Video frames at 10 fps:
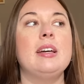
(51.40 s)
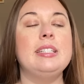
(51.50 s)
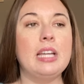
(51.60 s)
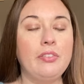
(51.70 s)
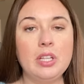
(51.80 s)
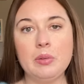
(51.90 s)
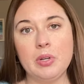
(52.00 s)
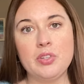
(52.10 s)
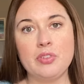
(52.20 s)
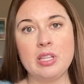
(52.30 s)
Definitely
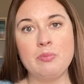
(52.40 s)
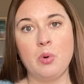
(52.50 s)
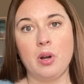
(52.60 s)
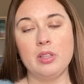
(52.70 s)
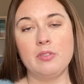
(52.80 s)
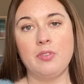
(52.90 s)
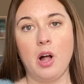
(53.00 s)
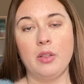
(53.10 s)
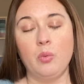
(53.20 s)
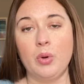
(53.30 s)
reach for them more in the
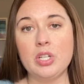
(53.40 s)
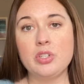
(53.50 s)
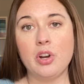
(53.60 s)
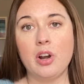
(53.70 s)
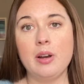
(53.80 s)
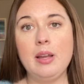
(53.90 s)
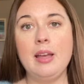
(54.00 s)
fall and winter.